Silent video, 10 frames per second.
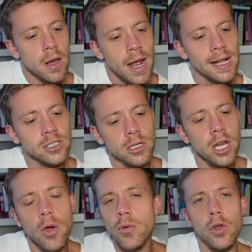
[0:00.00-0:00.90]
And, you
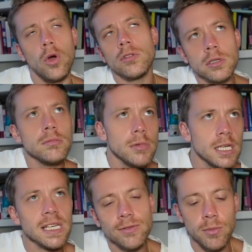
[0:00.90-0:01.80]
know, look, let's
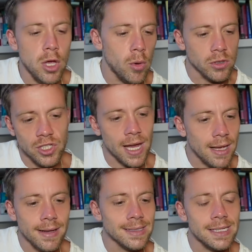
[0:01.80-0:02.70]
have some nuance. I can
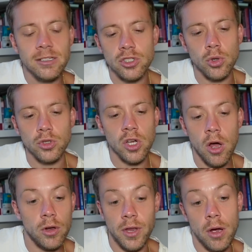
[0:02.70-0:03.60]
concede to Dawn's
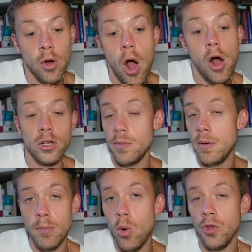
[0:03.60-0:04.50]
argue, argument
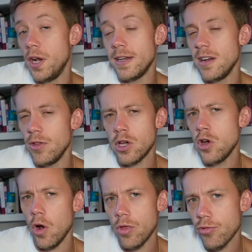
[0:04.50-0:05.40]
more than I did in the
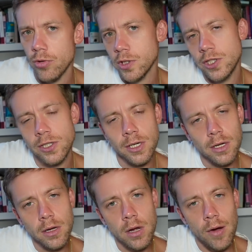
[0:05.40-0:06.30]
cut and thrust
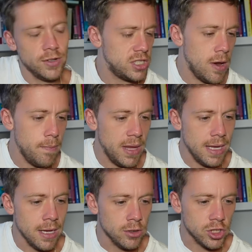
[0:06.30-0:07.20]
of a
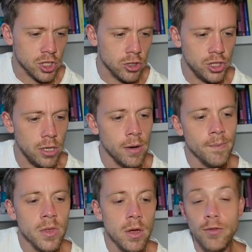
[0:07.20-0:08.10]
GMB discussion.
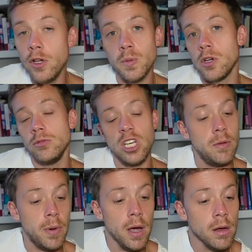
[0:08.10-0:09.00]
Food's become
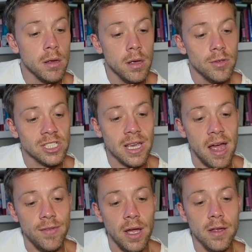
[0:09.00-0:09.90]
cheaper. There's a
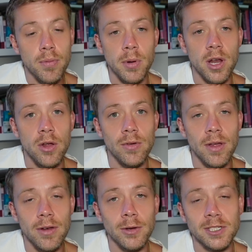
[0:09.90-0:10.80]
caveat. You've probably known,
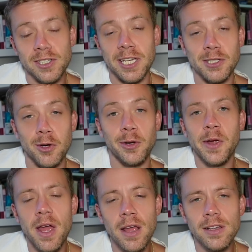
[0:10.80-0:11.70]
noticed that's gone
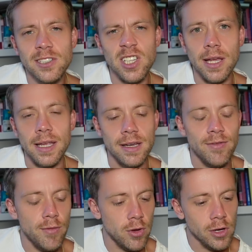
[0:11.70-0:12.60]
slightly in
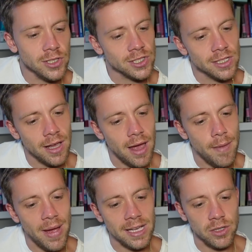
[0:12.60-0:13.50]
reverse
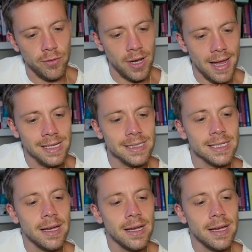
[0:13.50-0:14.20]
um, as of late.